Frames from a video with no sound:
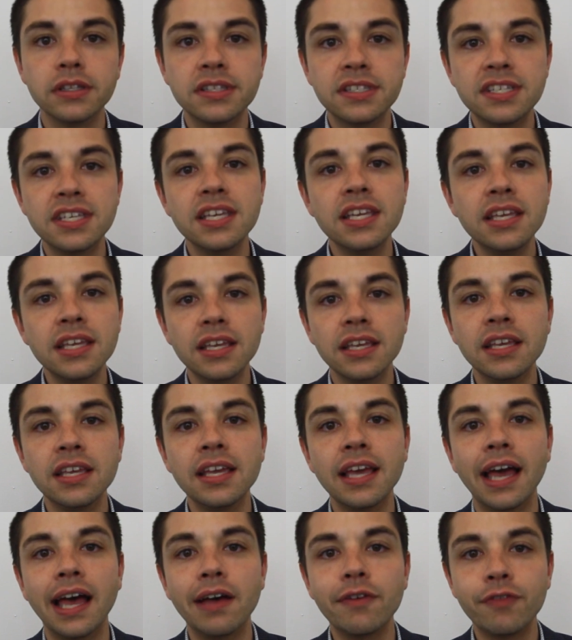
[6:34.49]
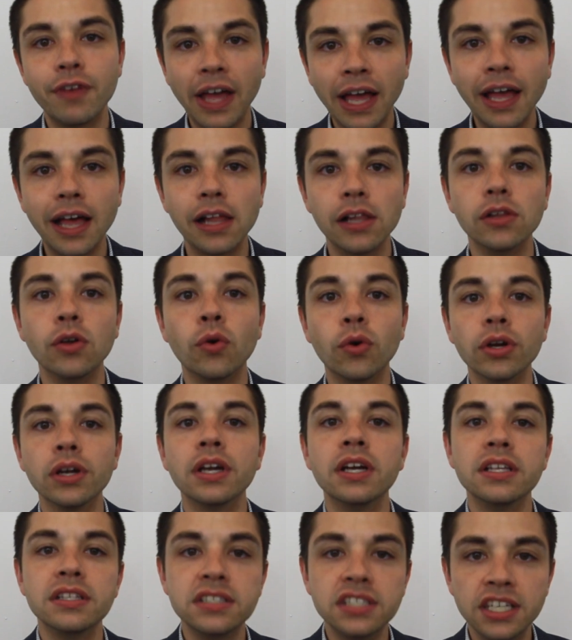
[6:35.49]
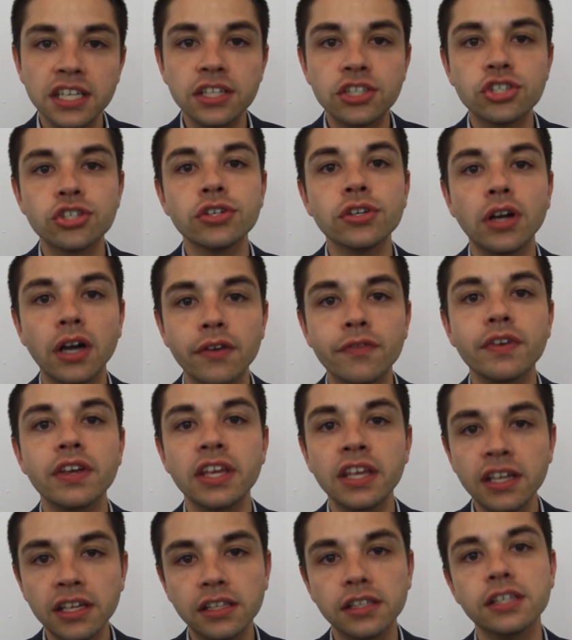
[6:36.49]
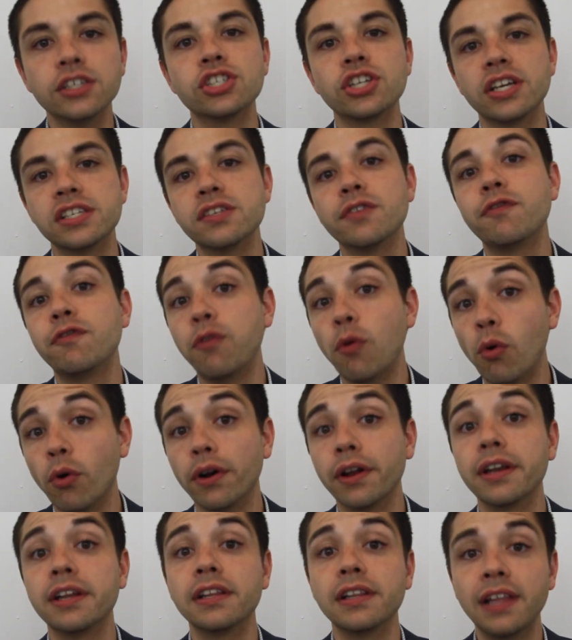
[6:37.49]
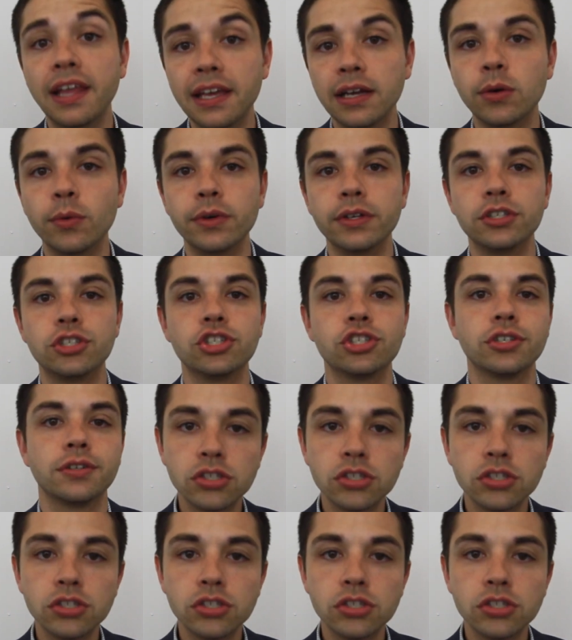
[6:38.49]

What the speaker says: T-E-F-L, or Teacher of English as a Foreign Language.